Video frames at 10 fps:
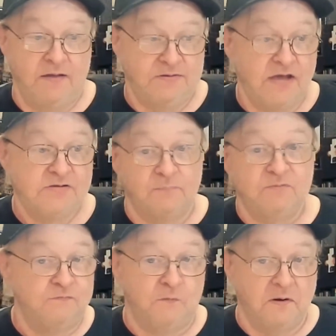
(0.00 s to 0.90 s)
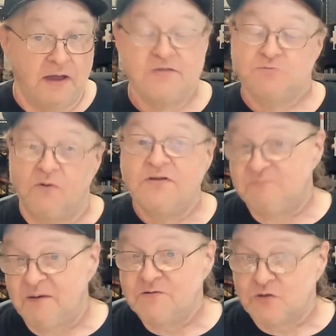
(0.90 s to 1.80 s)
takes up to 4 days. Well, it's
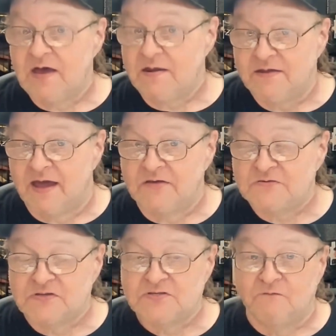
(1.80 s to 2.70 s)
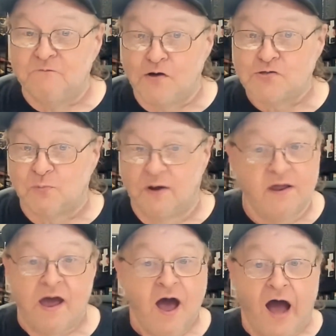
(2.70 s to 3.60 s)
been 10 days since the first one.
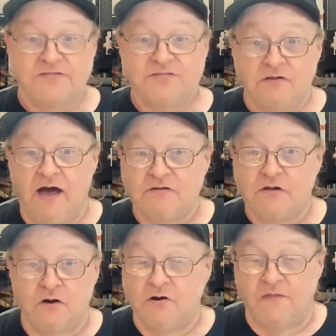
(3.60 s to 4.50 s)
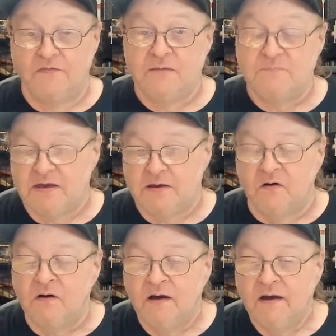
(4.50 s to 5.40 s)
I still haven't heard on the
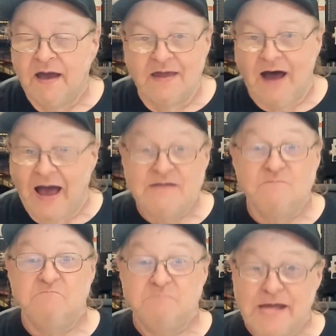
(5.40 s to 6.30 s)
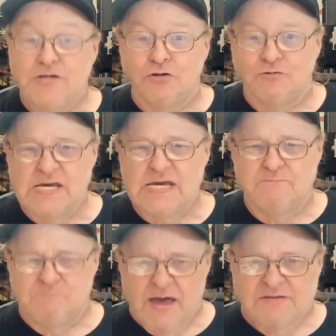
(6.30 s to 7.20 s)
appeal, and I am major
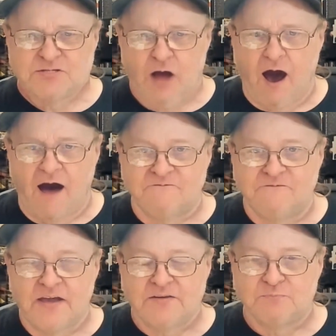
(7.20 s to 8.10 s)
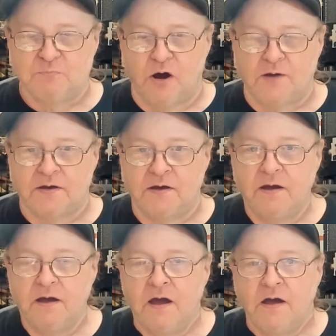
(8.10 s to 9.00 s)
league pissed off, Facebook.
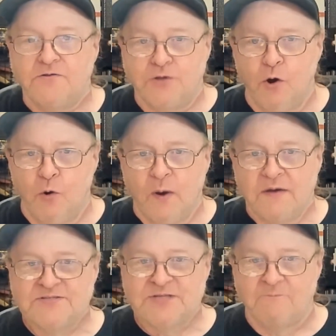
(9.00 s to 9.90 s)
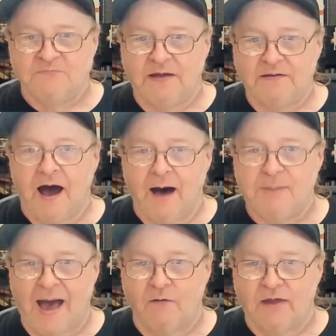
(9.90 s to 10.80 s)
Do something
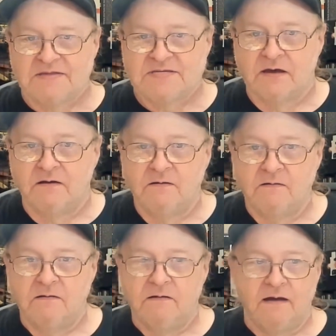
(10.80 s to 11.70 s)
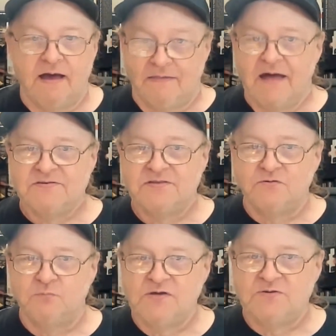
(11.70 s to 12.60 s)
about it. And that's
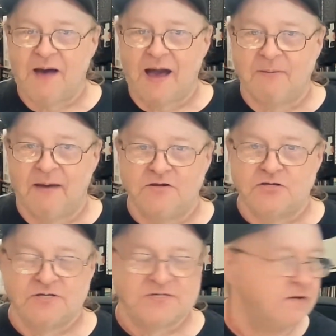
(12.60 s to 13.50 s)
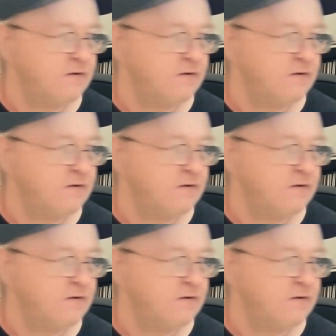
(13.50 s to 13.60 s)
this week's back pages.